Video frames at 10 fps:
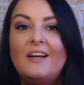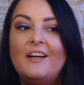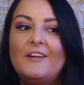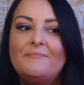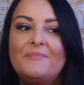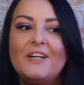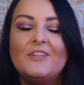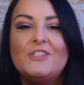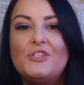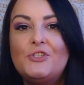um,
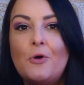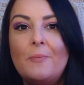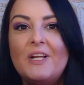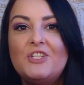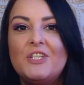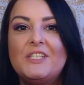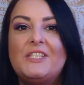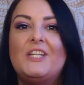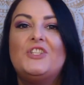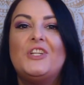there's so much
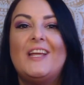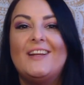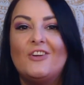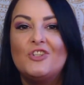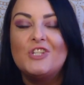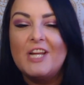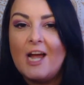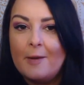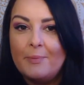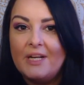ascension energy
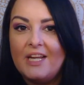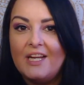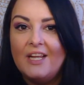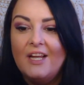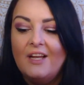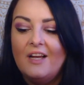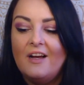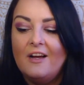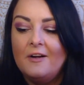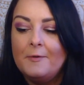happening.
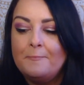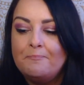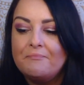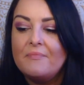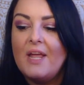Um,